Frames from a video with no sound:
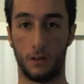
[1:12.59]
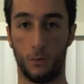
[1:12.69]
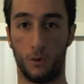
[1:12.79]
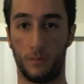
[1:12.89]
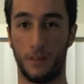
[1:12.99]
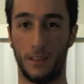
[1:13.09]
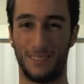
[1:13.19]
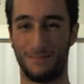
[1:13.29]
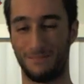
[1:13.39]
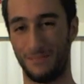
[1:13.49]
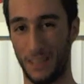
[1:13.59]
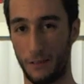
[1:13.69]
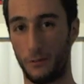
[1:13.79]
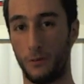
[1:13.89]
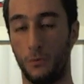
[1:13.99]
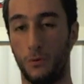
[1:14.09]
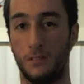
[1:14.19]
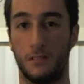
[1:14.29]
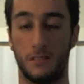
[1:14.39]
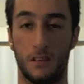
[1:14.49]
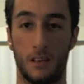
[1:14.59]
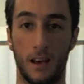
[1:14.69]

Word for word: would have been different was